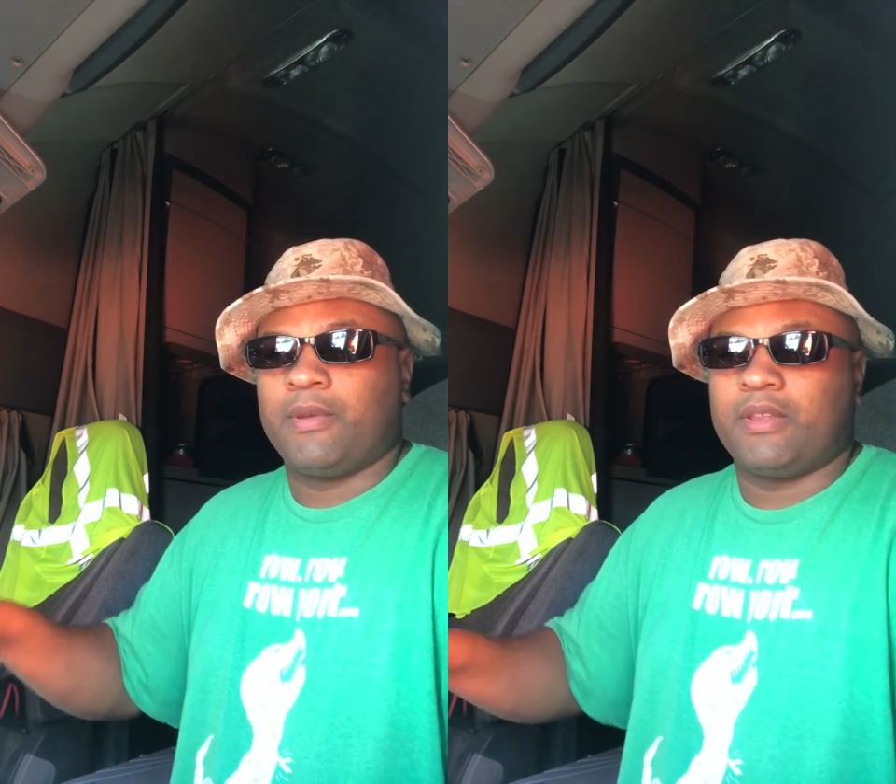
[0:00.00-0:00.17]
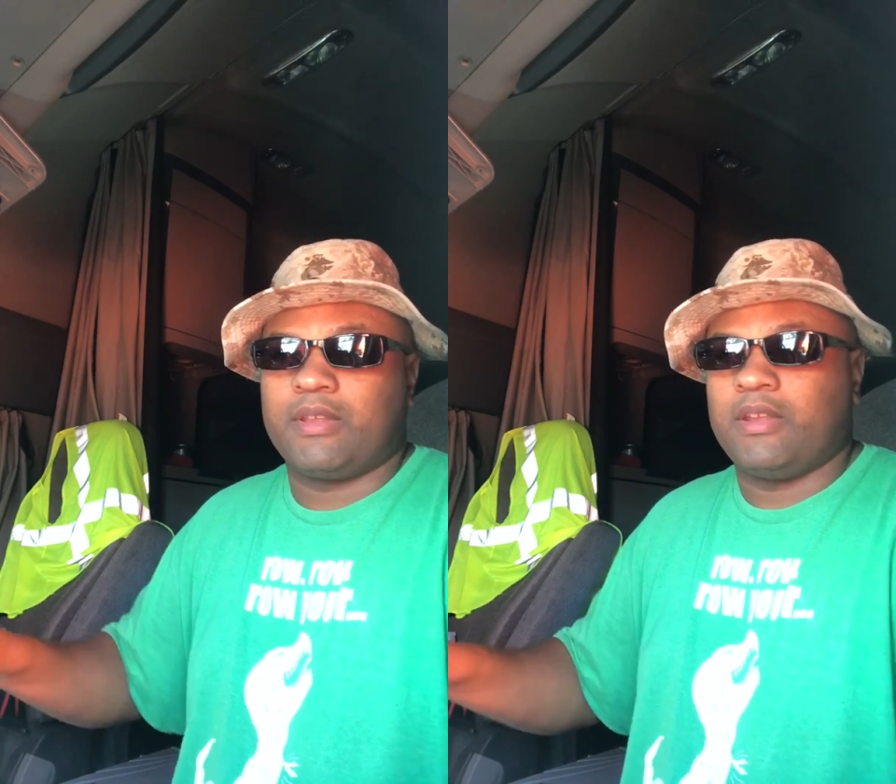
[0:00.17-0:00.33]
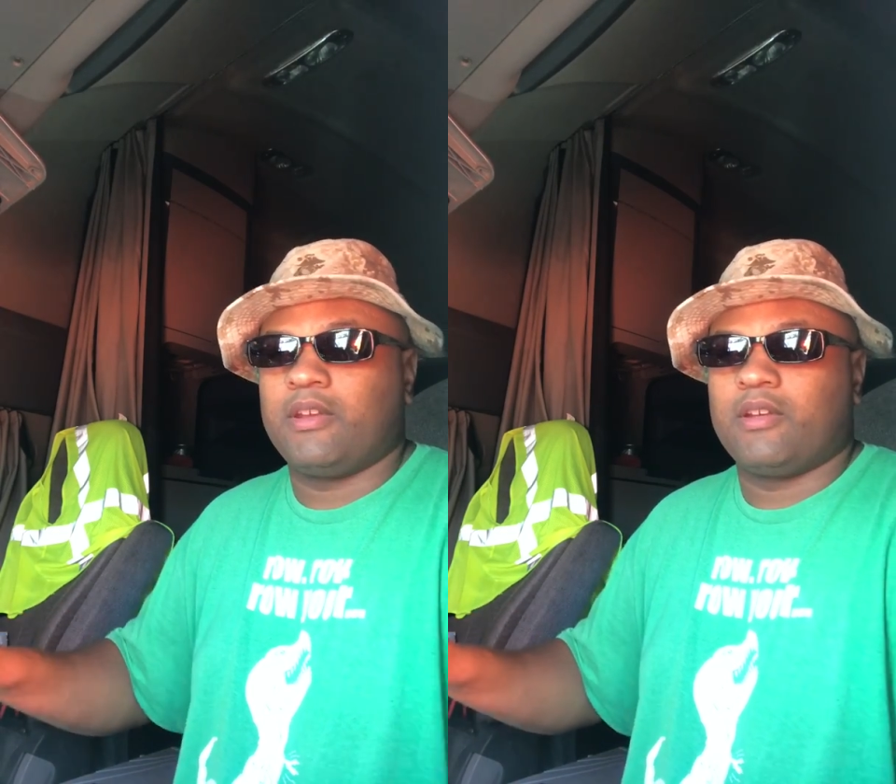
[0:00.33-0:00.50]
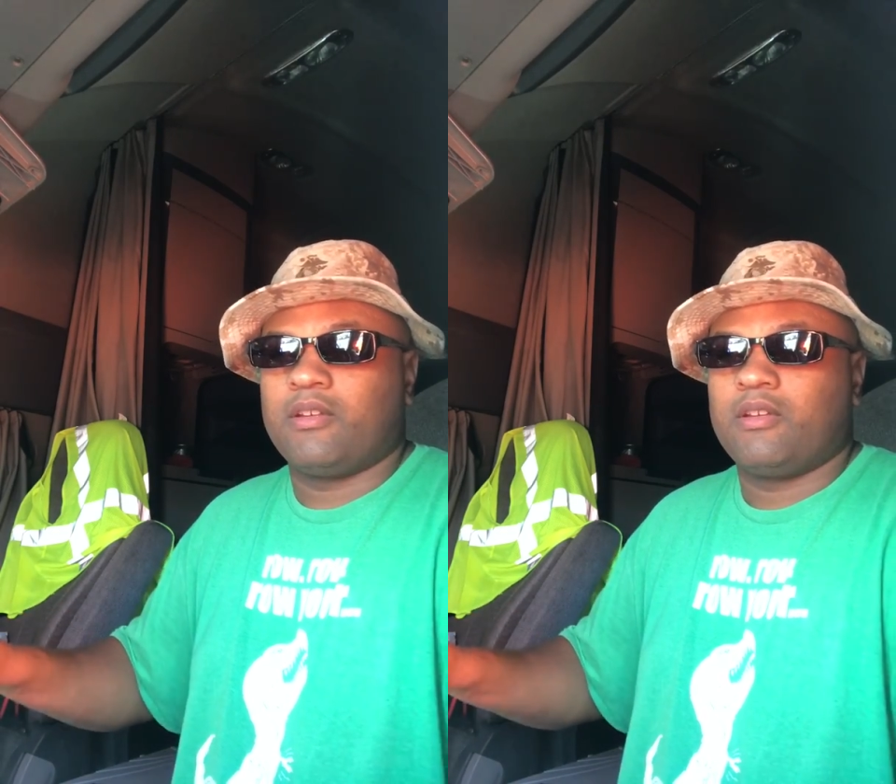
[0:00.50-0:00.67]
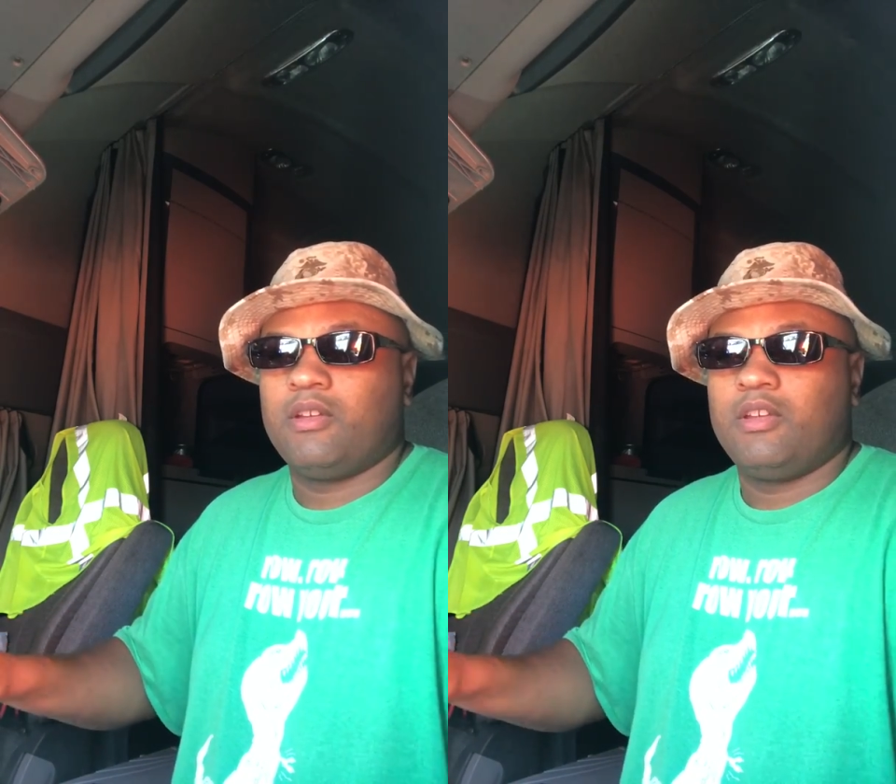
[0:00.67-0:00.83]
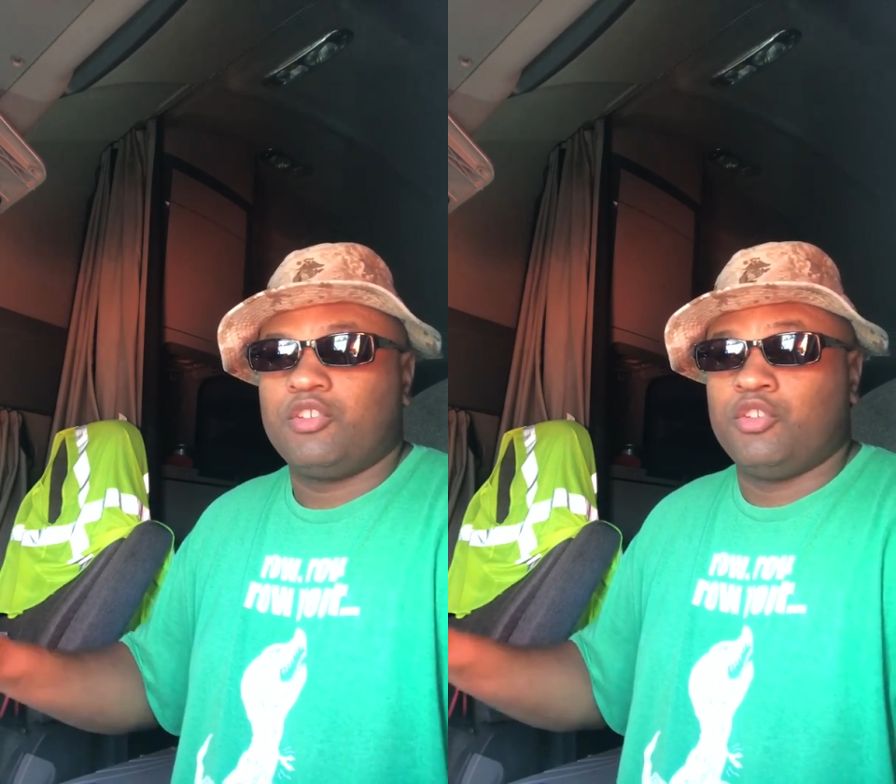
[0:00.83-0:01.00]
But here,
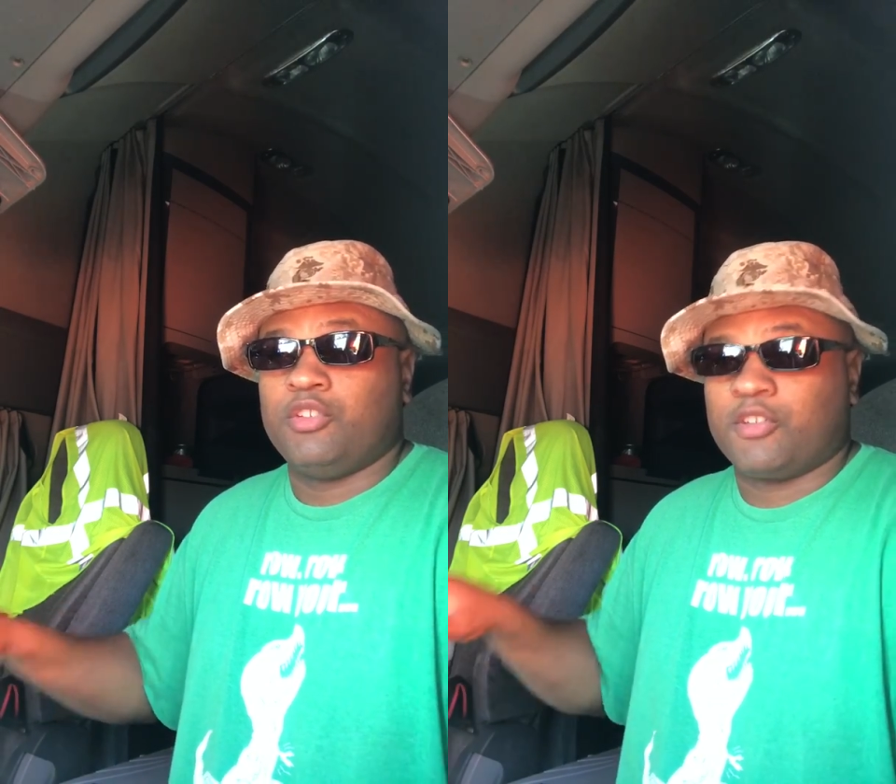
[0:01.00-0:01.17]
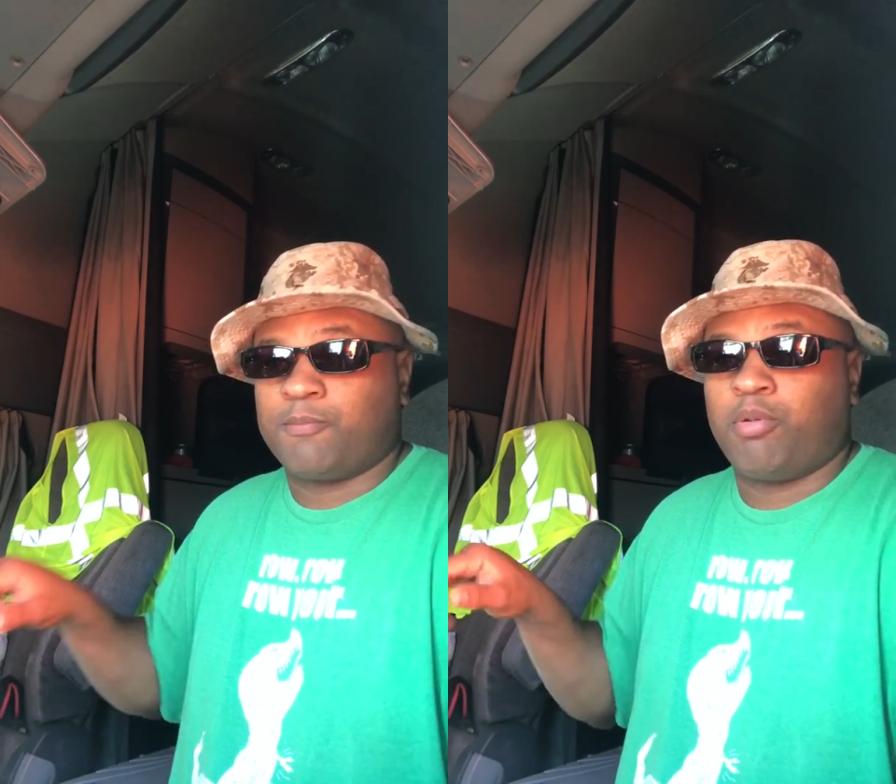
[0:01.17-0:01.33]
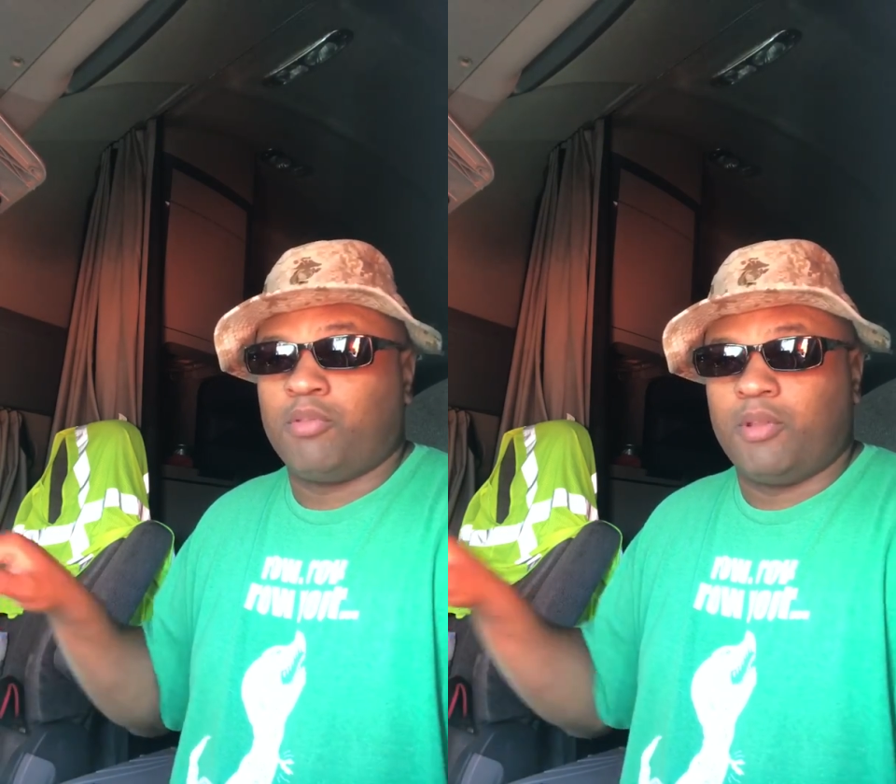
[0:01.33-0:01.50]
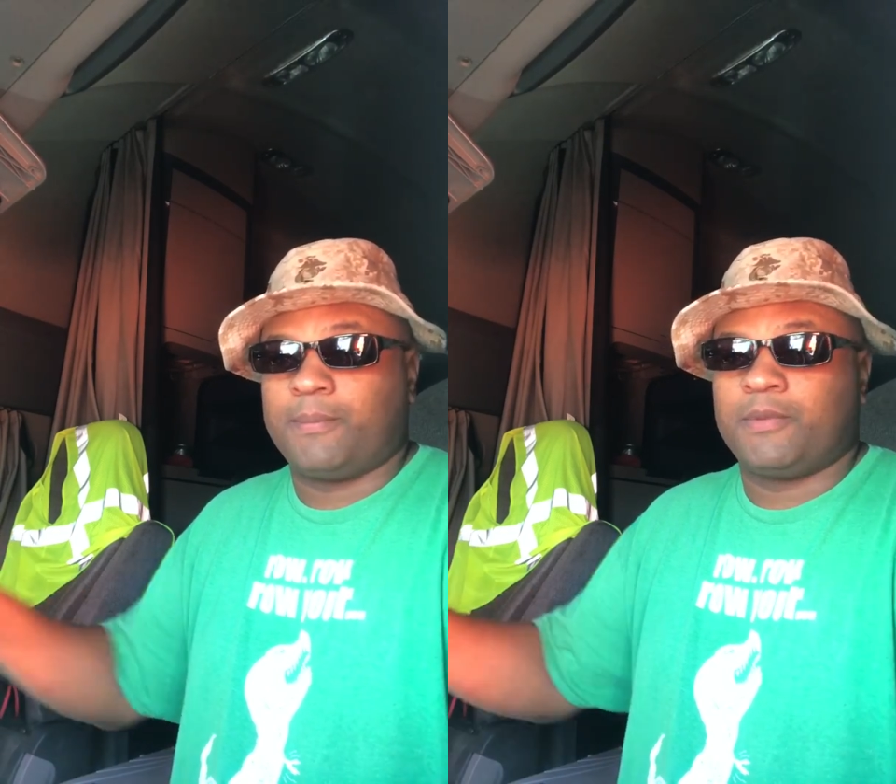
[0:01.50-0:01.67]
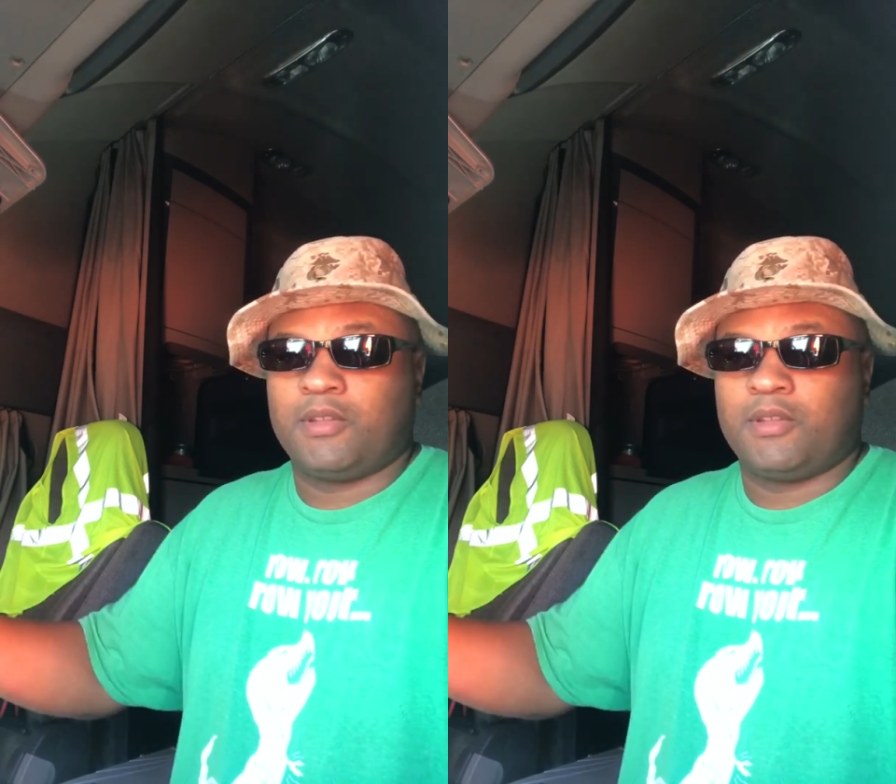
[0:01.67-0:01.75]
you just pull up